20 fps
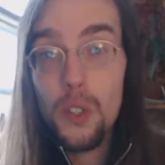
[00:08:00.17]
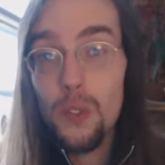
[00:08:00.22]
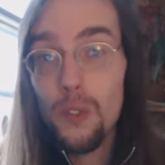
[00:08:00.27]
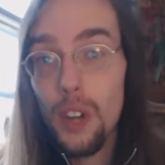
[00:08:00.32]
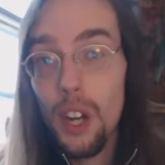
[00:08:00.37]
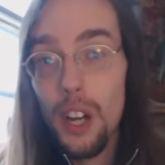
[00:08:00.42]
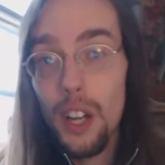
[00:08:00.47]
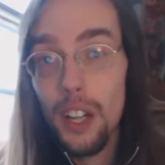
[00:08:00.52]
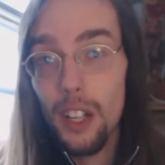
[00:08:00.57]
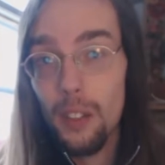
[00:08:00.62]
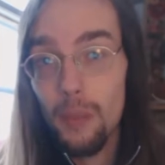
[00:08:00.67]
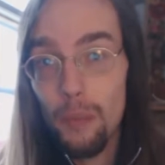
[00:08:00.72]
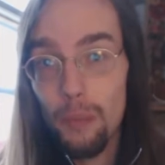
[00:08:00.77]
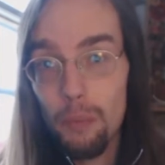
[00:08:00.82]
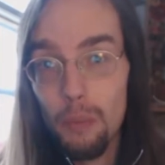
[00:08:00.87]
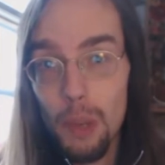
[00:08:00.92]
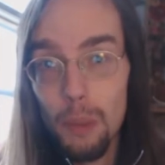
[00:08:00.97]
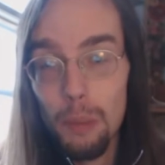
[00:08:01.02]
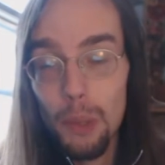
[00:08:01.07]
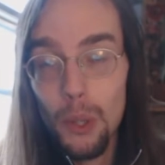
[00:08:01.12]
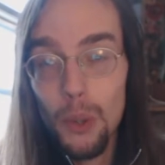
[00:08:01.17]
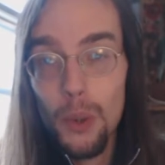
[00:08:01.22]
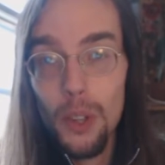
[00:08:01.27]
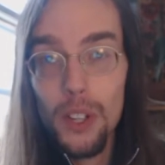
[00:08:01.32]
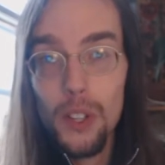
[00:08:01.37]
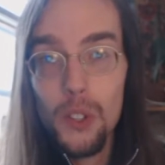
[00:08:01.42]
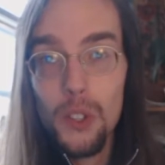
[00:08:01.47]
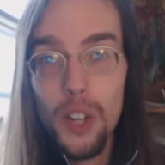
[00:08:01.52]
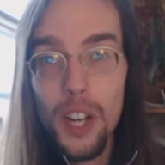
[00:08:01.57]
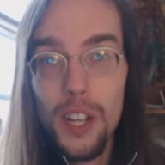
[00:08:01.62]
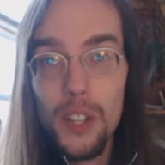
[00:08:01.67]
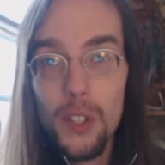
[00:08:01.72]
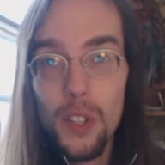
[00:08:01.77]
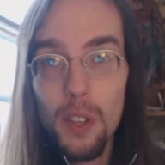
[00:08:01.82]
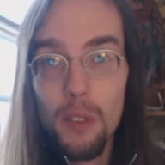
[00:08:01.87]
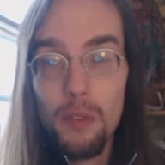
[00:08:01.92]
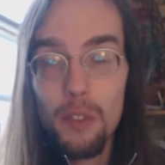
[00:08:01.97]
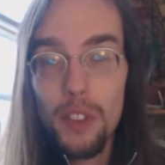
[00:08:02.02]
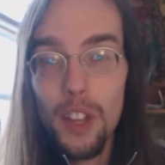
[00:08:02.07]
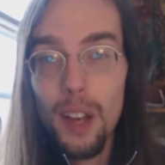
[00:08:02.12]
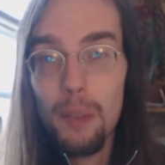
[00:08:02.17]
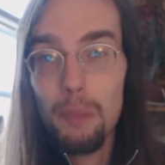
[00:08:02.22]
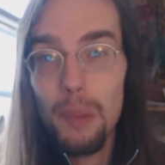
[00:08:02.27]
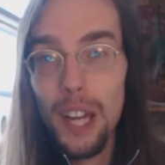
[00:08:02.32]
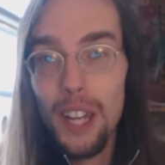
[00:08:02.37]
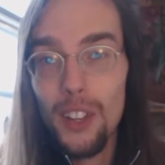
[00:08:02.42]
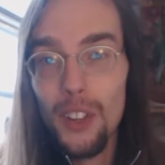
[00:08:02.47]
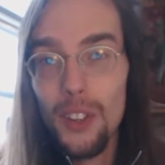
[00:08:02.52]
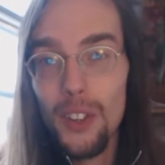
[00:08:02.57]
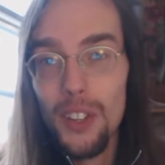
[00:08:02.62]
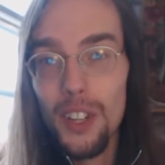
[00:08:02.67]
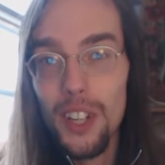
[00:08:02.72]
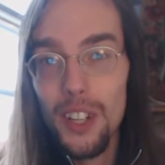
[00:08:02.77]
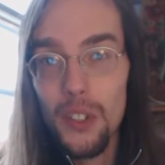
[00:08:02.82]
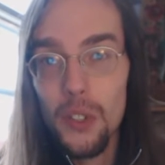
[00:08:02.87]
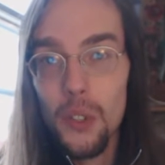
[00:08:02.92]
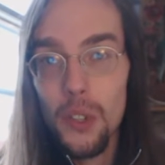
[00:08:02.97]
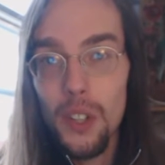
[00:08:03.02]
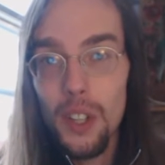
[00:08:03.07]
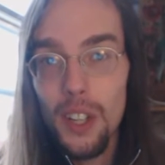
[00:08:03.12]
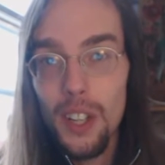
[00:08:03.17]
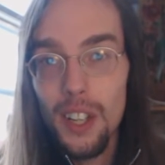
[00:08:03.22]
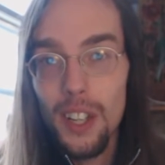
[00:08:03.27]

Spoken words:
is fine. People criticizing him for that, my goodness.